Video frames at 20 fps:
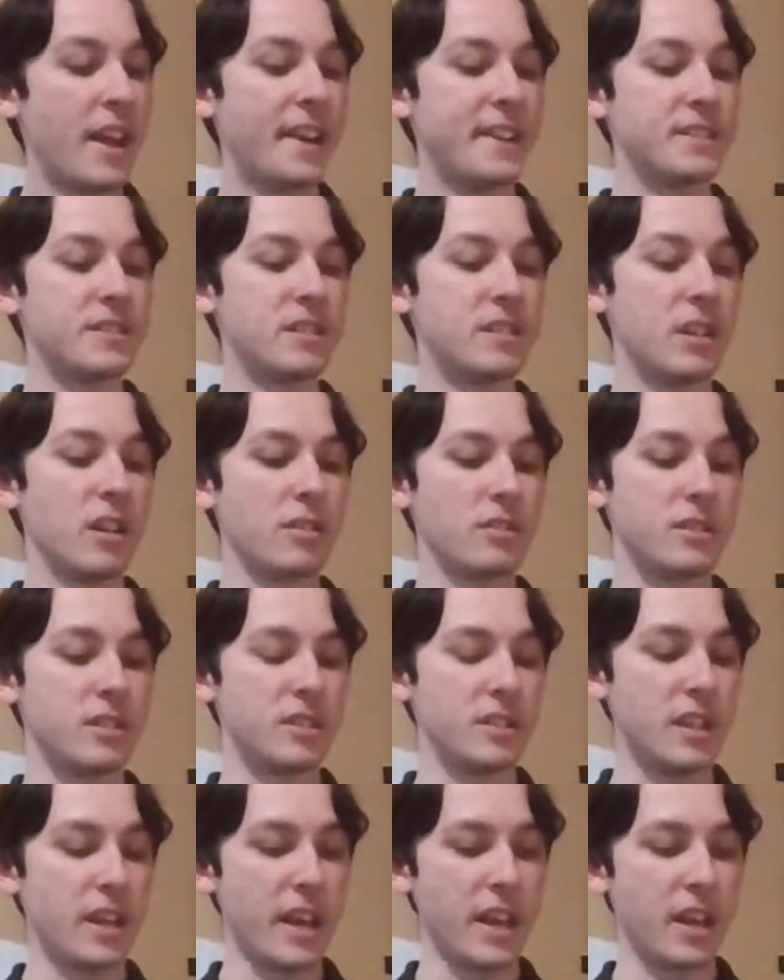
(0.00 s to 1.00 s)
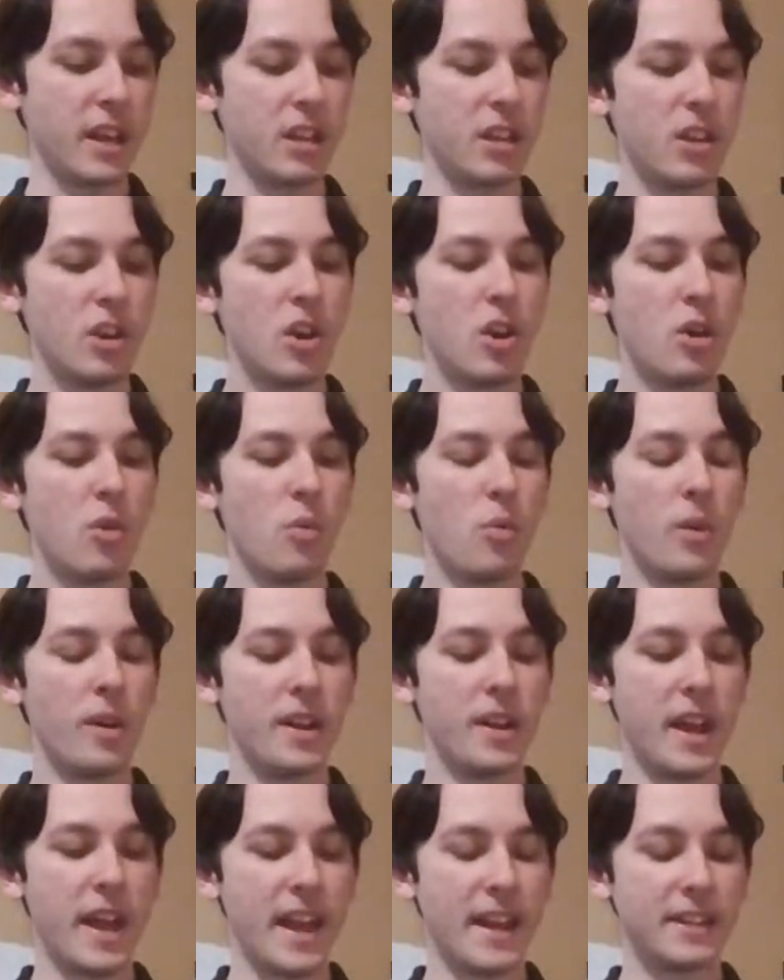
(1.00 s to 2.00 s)
as they are today,
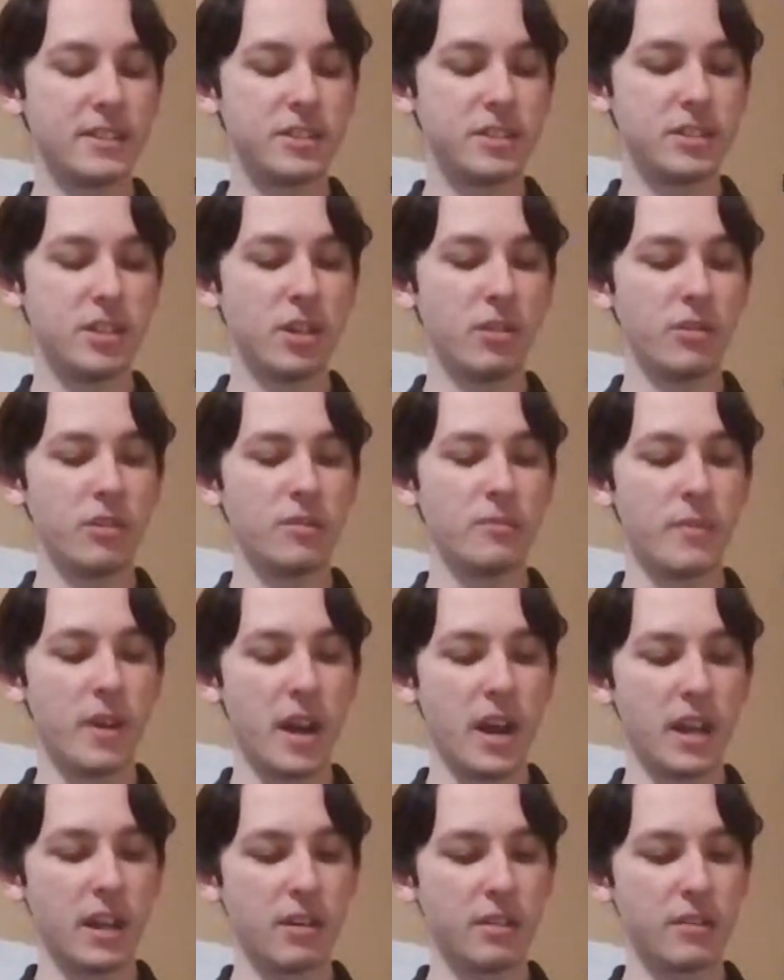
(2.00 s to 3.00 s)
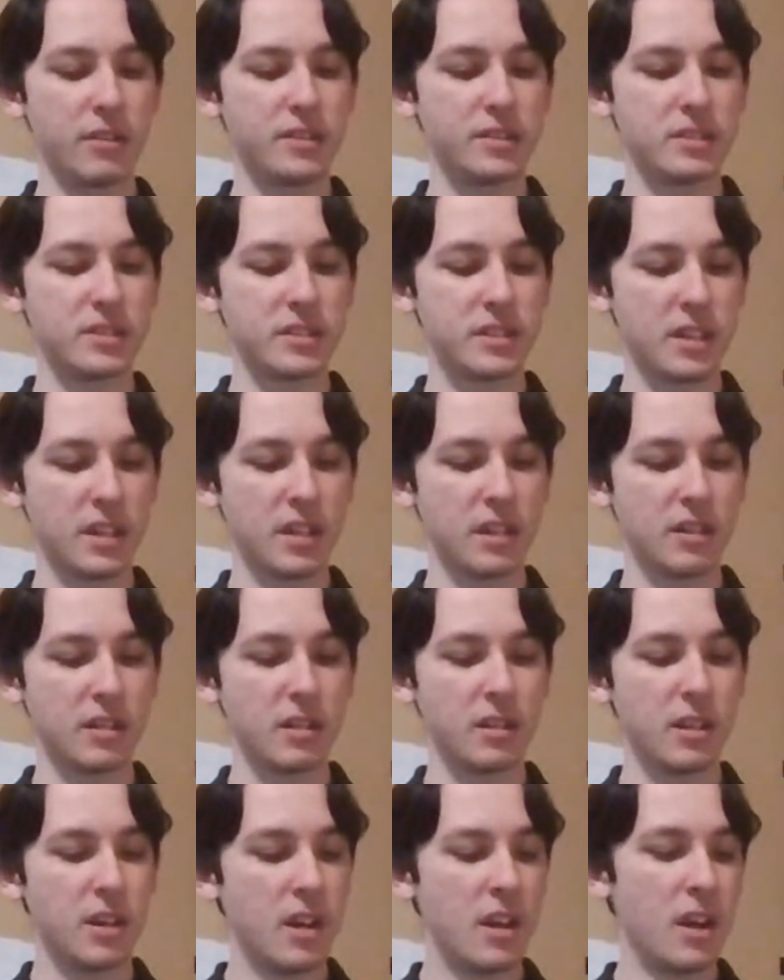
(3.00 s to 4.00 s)
one has to admire the
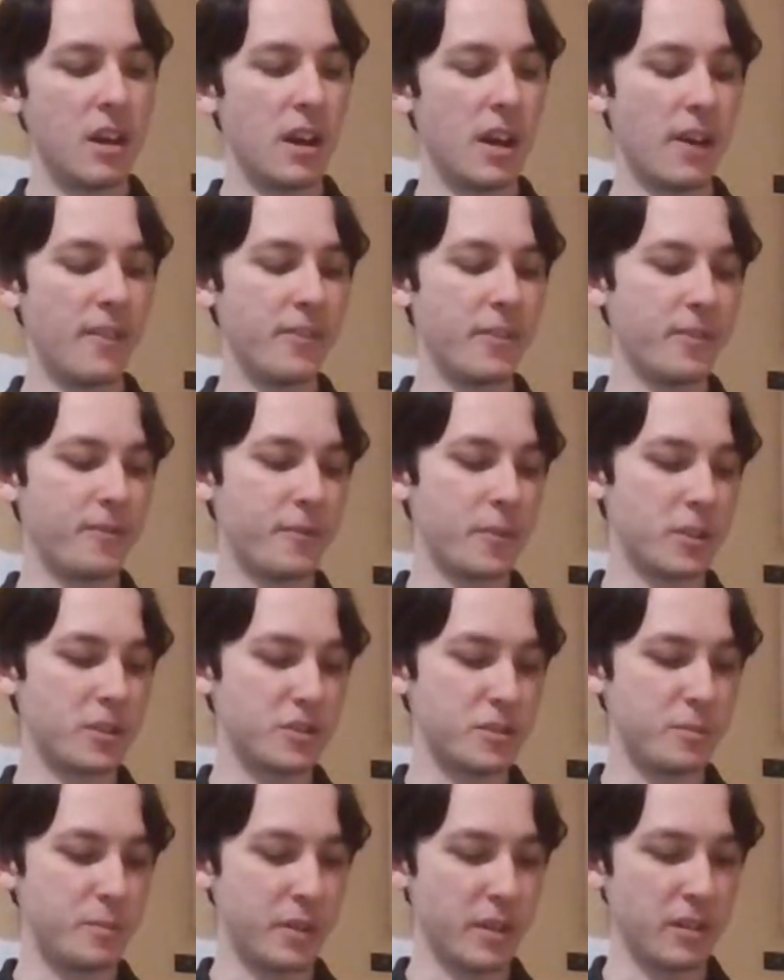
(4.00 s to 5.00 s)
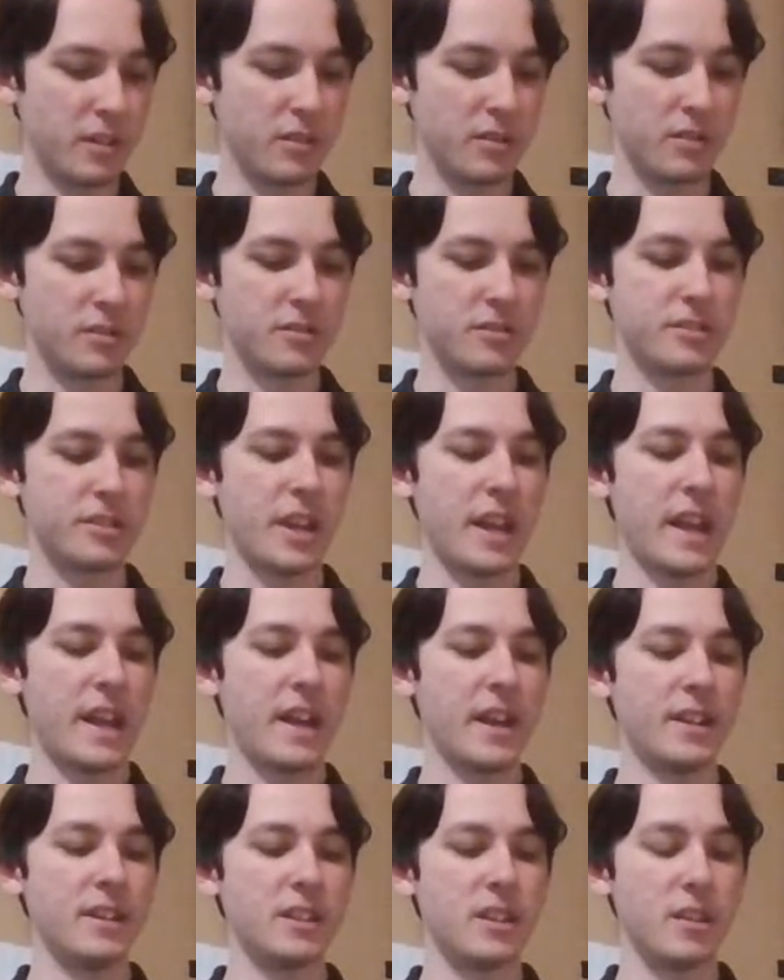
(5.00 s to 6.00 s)
skill of the first builders
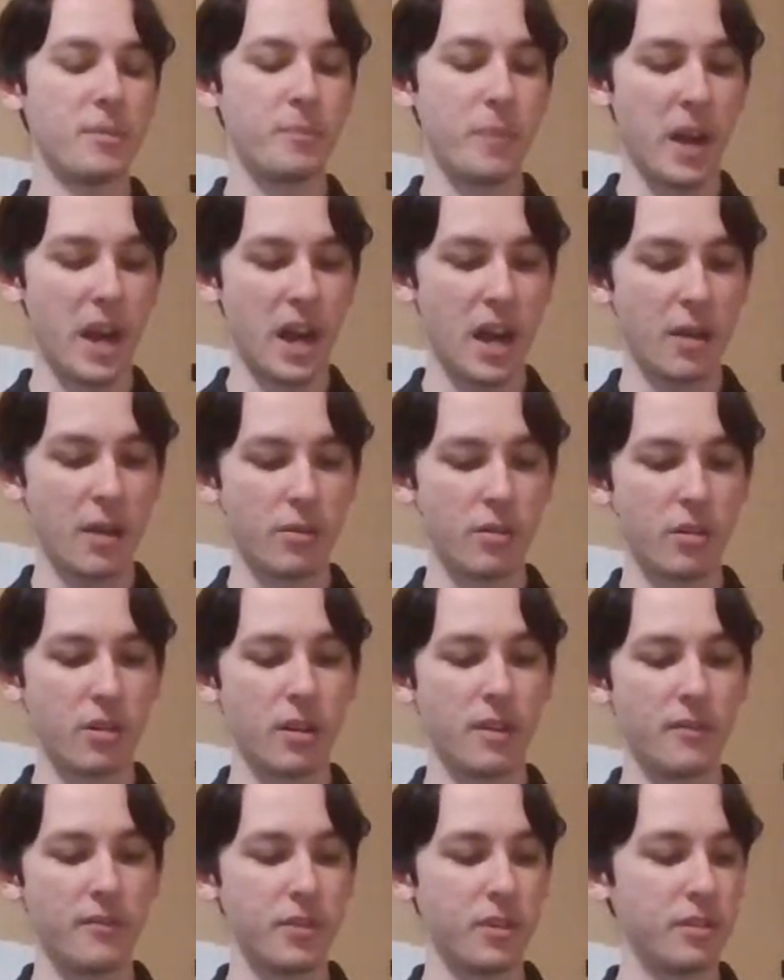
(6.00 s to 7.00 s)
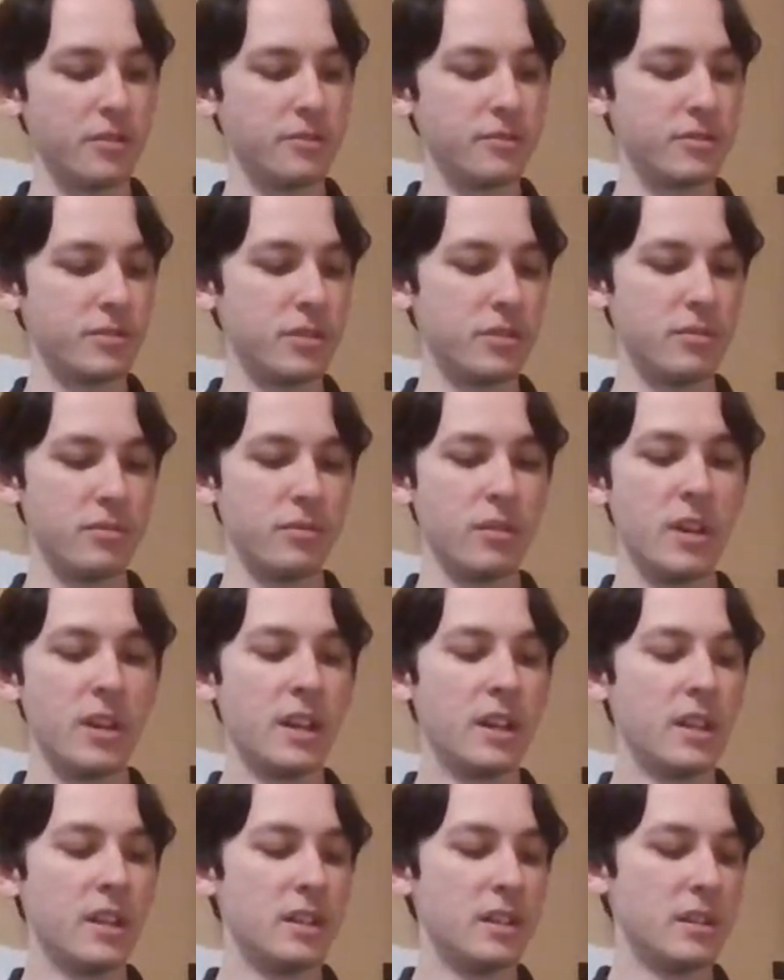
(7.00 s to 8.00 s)
and the power of those who
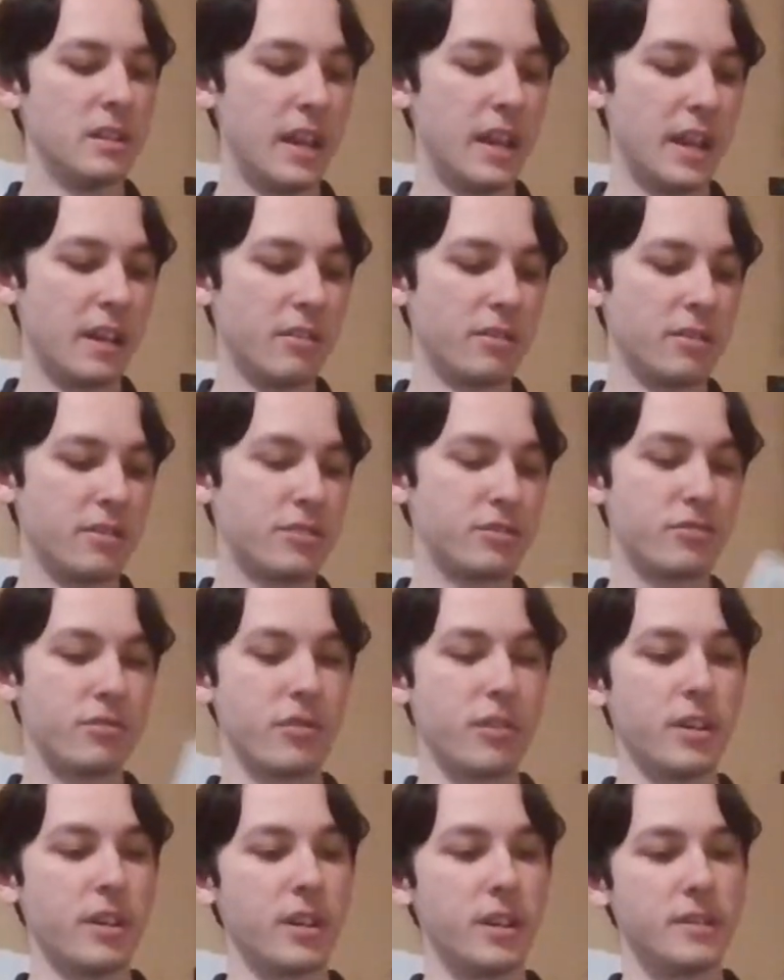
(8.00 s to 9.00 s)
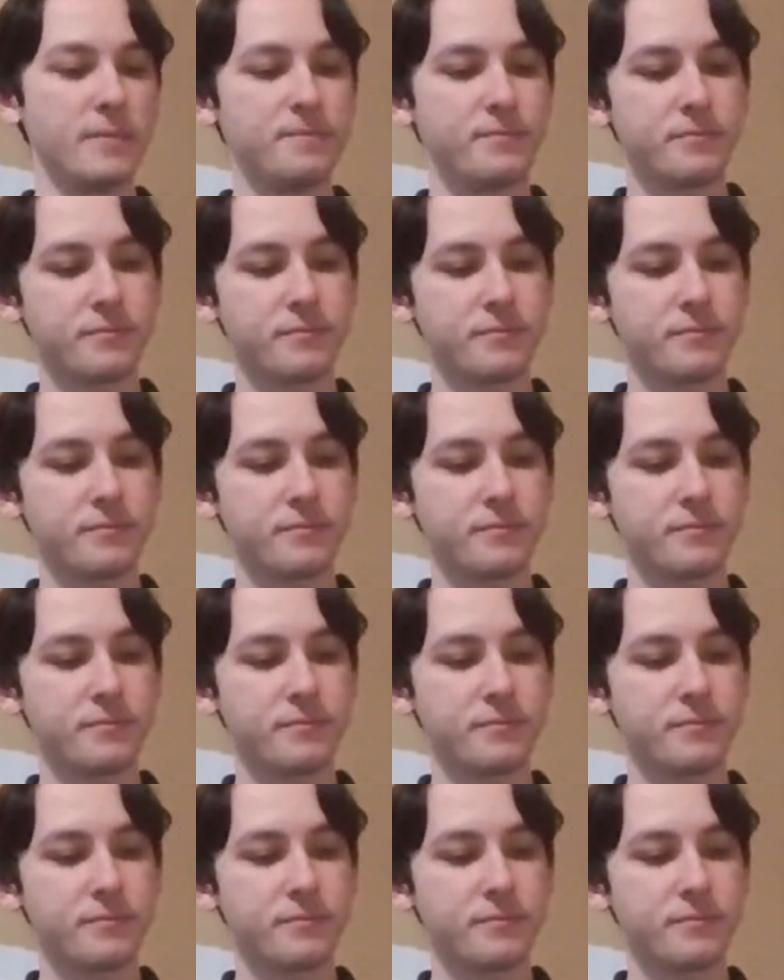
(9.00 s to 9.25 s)
later destroyed it.